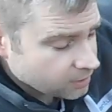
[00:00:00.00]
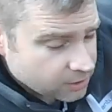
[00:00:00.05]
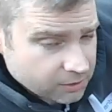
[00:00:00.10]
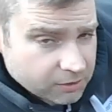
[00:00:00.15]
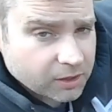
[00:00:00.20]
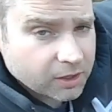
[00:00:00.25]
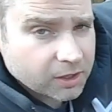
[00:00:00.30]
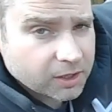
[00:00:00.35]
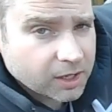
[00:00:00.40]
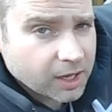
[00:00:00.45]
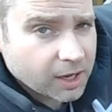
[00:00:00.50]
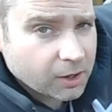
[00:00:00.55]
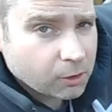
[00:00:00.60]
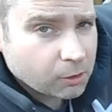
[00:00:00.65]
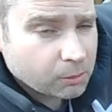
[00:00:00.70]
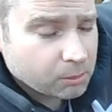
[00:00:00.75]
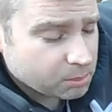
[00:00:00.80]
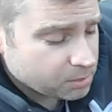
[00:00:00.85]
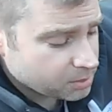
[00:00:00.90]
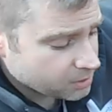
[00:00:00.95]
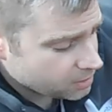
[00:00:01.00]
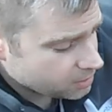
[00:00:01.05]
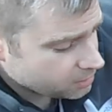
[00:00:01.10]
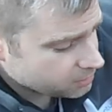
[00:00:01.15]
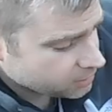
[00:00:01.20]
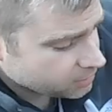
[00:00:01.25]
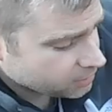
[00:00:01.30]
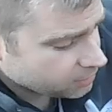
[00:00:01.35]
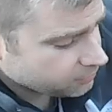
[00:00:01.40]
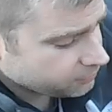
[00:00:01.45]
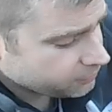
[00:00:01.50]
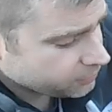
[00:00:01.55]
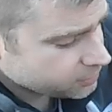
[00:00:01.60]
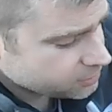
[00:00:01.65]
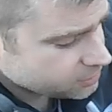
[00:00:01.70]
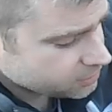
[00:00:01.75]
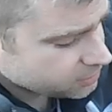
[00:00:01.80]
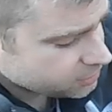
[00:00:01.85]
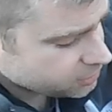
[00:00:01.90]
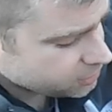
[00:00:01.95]
They're going to get up, you know, the
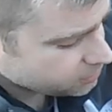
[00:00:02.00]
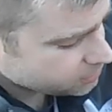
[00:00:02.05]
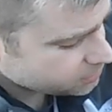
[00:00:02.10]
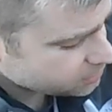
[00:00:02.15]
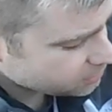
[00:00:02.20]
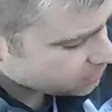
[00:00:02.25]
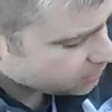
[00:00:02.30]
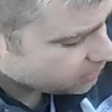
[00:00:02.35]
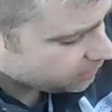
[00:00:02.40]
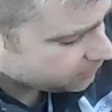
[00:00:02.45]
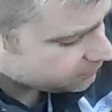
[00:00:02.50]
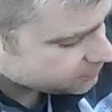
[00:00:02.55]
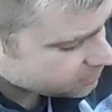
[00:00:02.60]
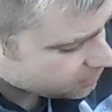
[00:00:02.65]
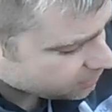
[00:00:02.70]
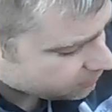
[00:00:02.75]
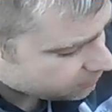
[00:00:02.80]
first of the shoots and the leaves and